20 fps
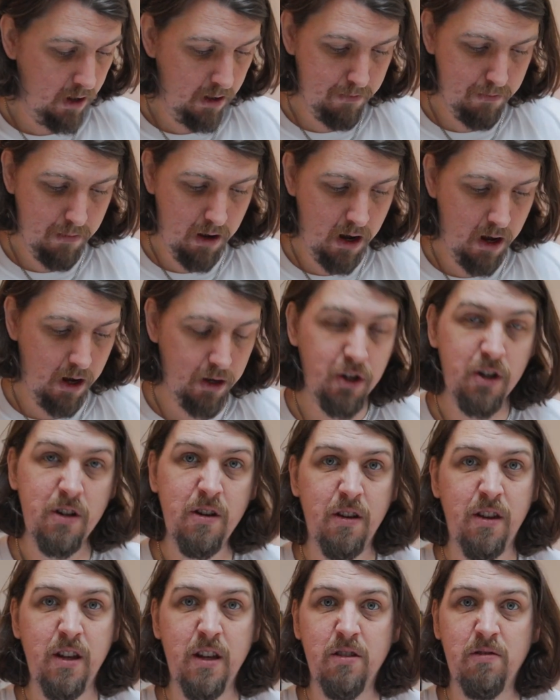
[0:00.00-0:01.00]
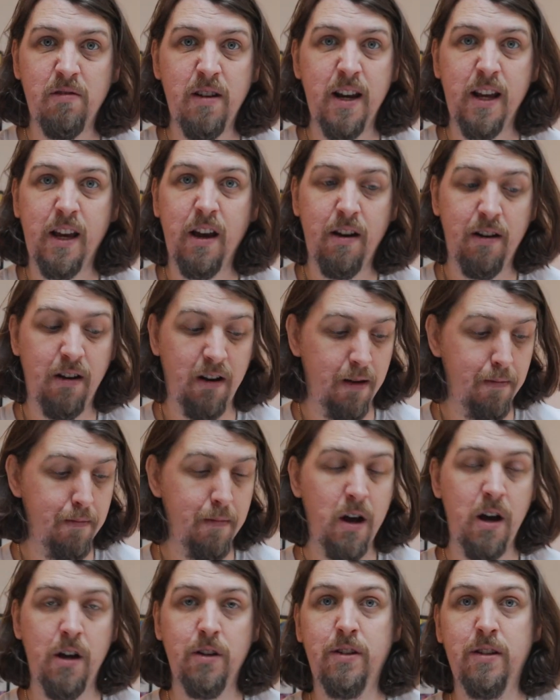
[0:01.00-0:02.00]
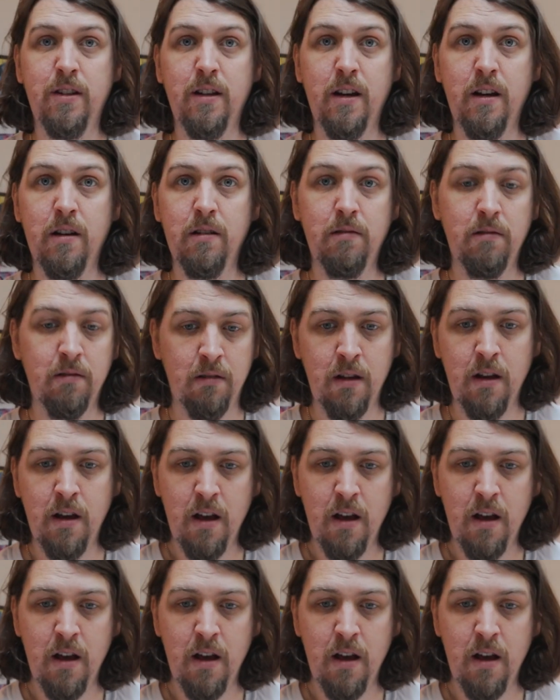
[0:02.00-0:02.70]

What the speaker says: March, nothing's really going on in March, so